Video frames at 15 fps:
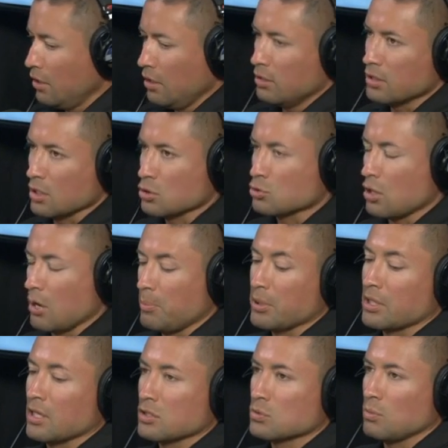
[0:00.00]
they dropped.
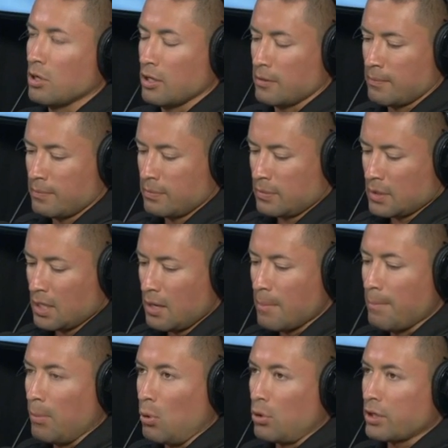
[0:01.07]
But guess what?
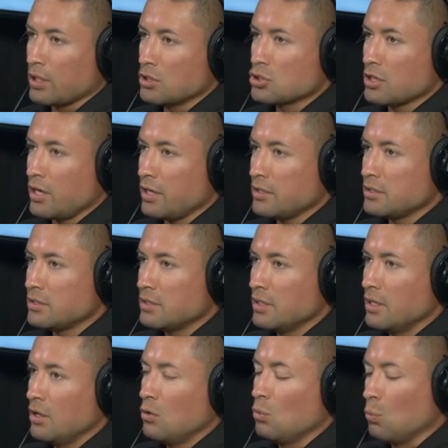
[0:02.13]
Mortgage guys,
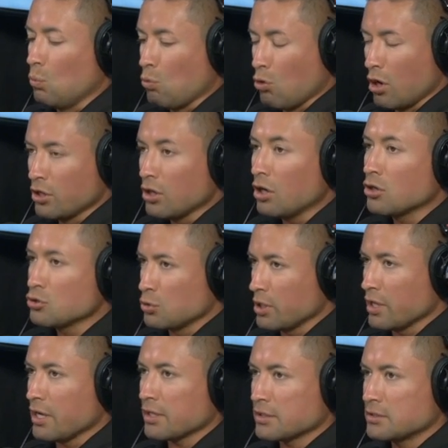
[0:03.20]

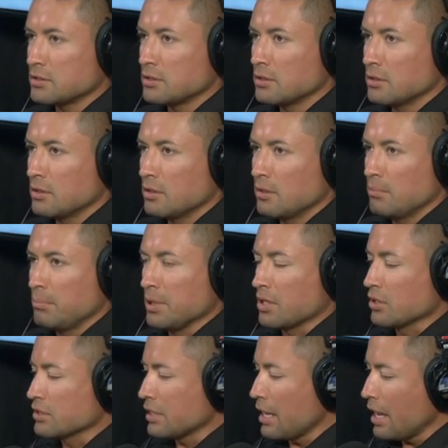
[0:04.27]
100x
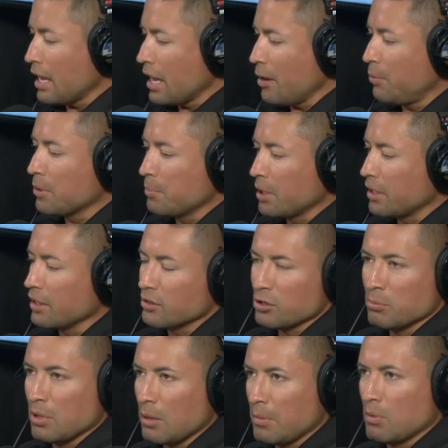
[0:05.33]
because everybody and
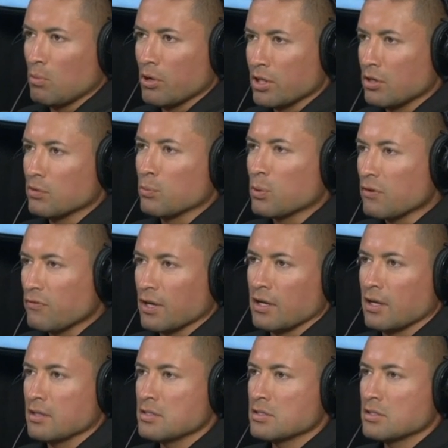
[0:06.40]
their mama wanted to
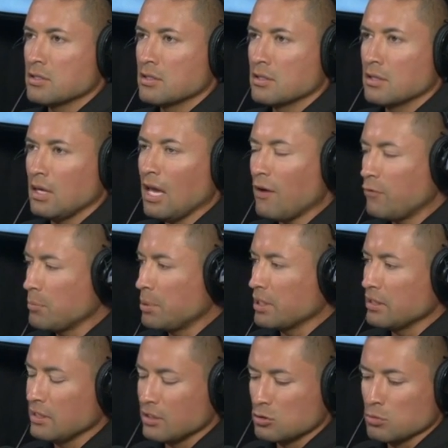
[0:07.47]
refinance. Everybody
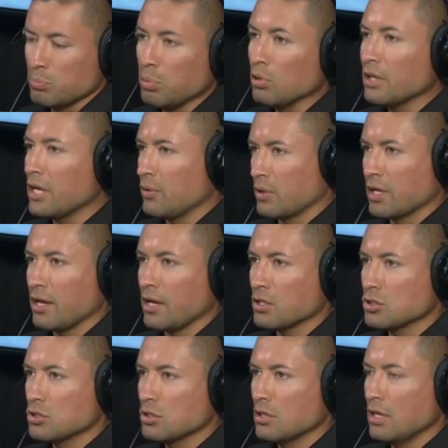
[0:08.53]
needed to pull out
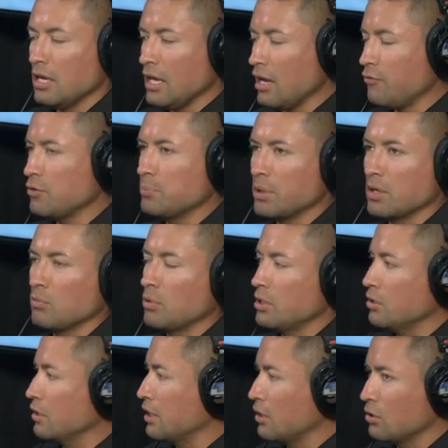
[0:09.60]
cash. Everybody
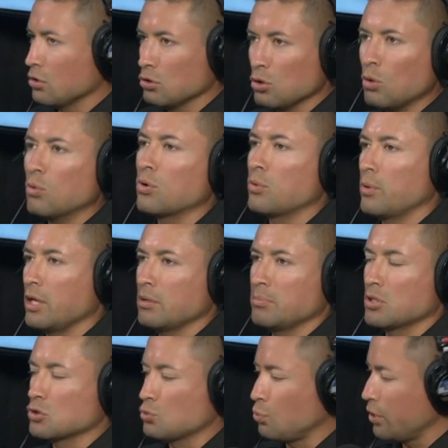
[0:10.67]
wanted to get a lower rate
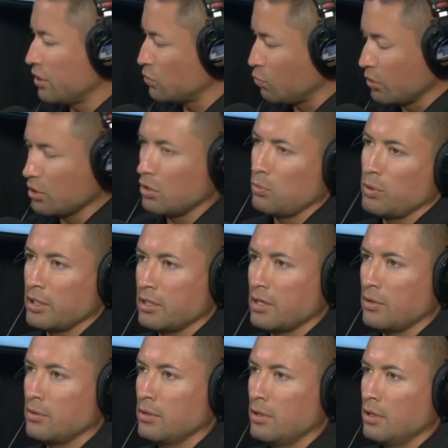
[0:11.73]
because rates went all the way
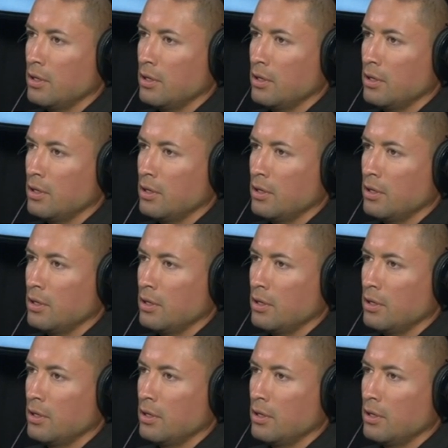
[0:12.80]
down.